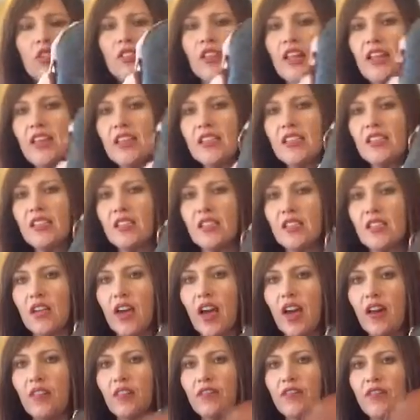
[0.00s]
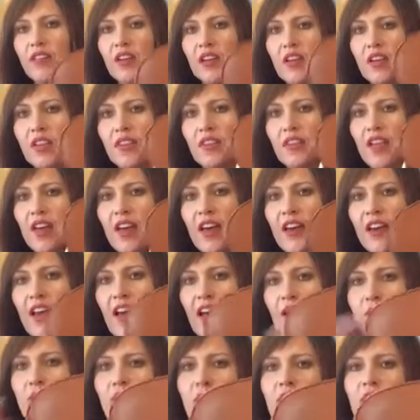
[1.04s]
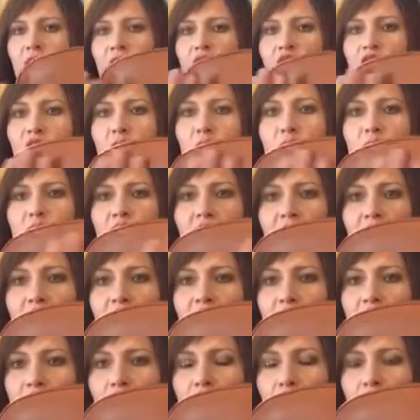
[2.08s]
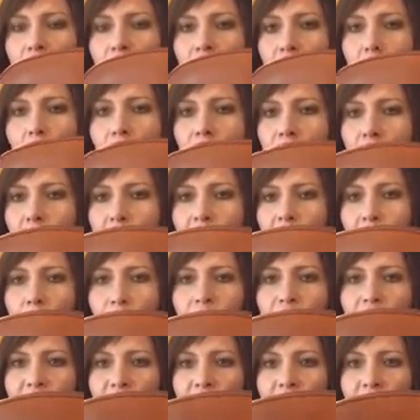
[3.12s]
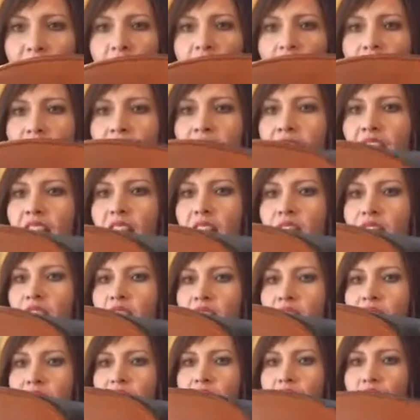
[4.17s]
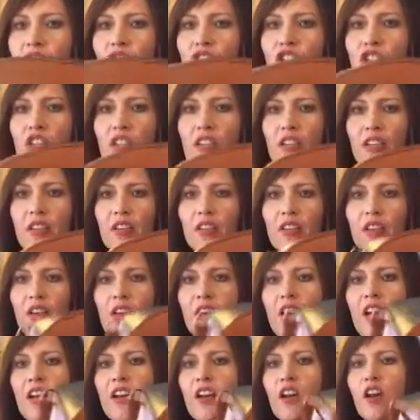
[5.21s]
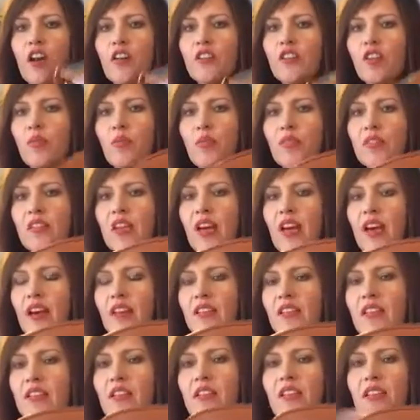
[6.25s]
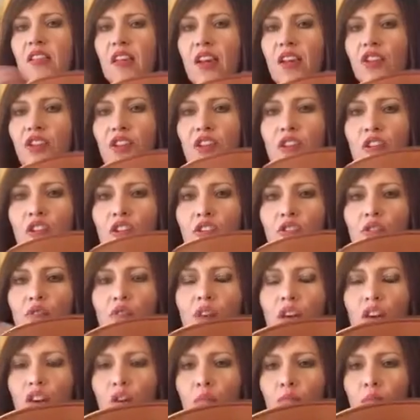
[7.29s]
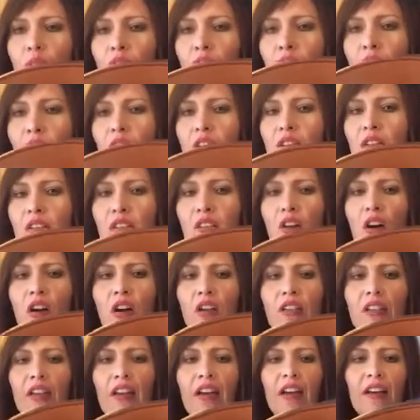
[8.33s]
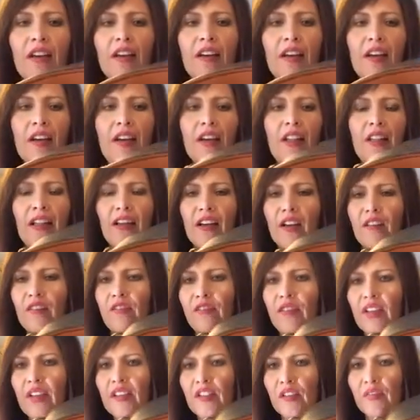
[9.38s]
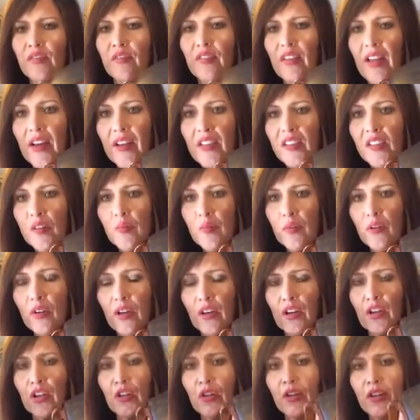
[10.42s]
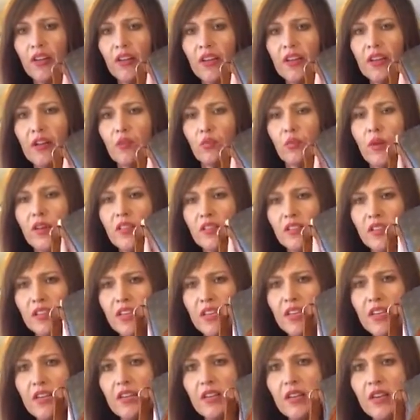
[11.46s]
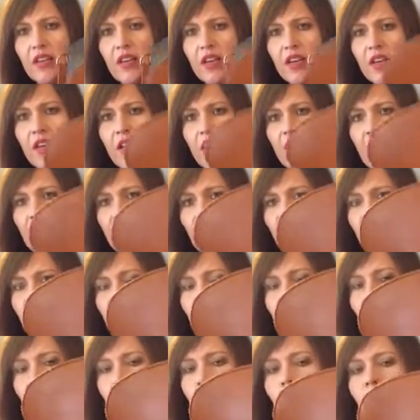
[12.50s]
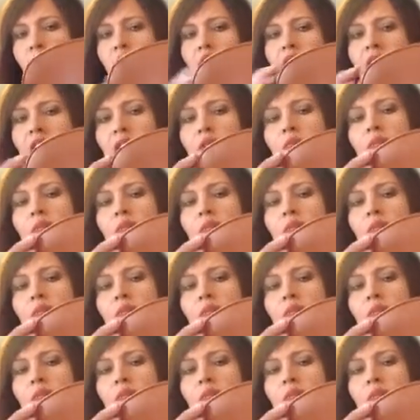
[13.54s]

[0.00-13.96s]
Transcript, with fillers: glazy stuff that I actually put a nice coat on the bottom and I buff it out, and that gives it the nice sheen. And it also protects. And this is actually a new product. It's called a it's a flexible acrylic Resoline, and so